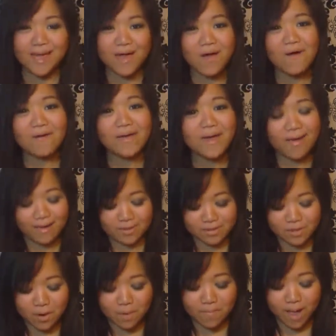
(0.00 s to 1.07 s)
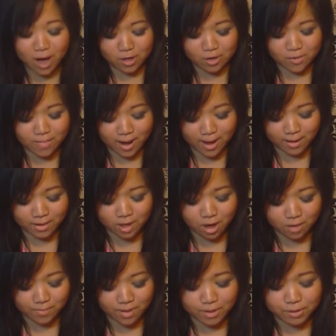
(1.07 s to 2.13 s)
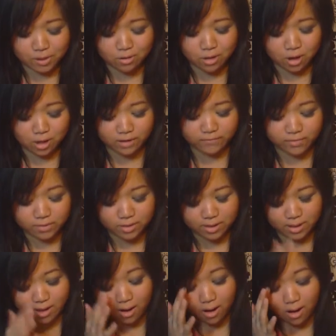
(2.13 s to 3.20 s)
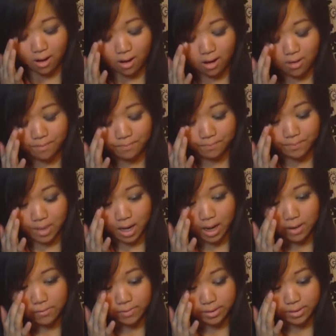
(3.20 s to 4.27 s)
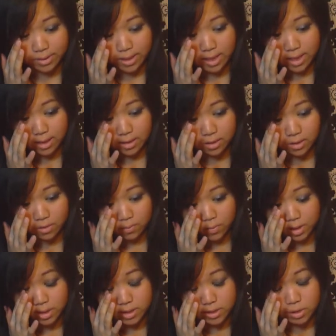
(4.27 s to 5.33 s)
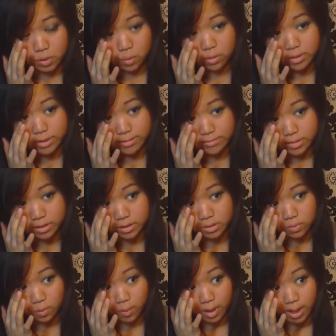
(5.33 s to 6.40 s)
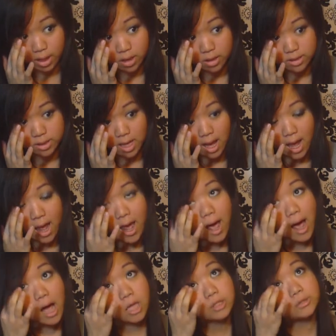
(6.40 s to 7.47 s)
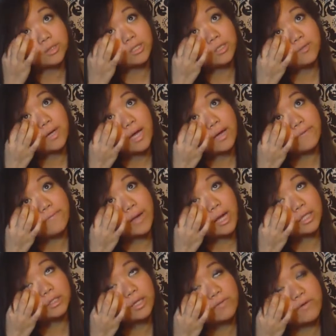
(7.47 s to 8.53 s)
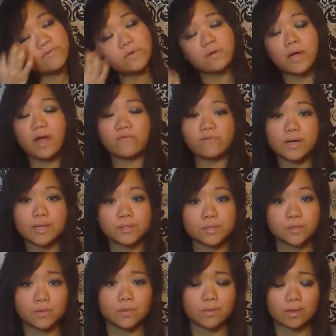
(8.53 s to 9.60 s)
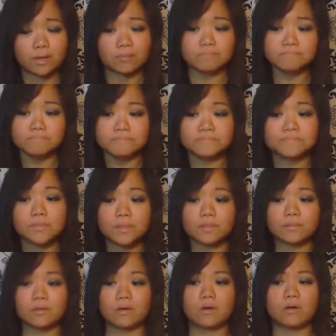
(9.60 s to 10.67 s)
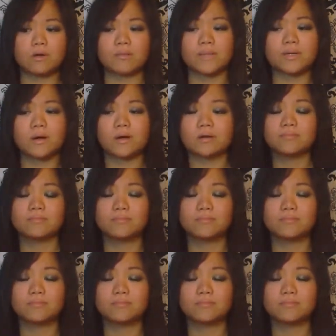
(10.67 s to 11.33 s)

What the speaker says: Okay, so back to my topic. So Call of Duty, yeah, I really hate it when he screams and swears. Actually, you know what? I actually have a few guy friends who like, oh my god,